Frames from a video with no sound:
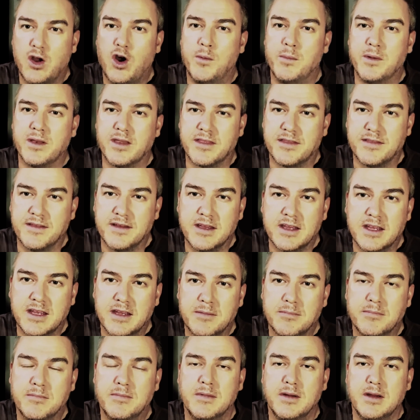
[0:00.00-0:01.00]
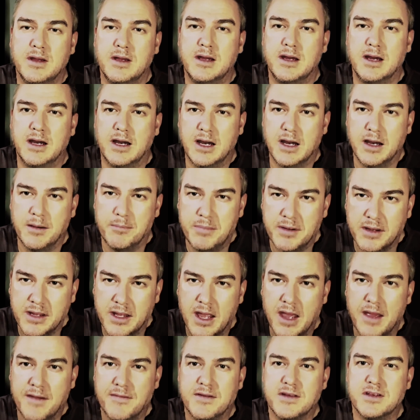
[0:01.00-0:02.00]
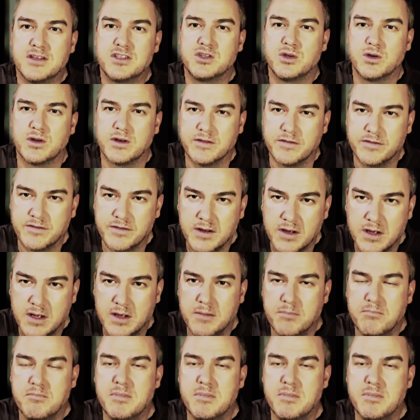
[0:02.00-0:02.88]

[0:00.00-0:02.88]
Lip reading: common theme, big heavy sort of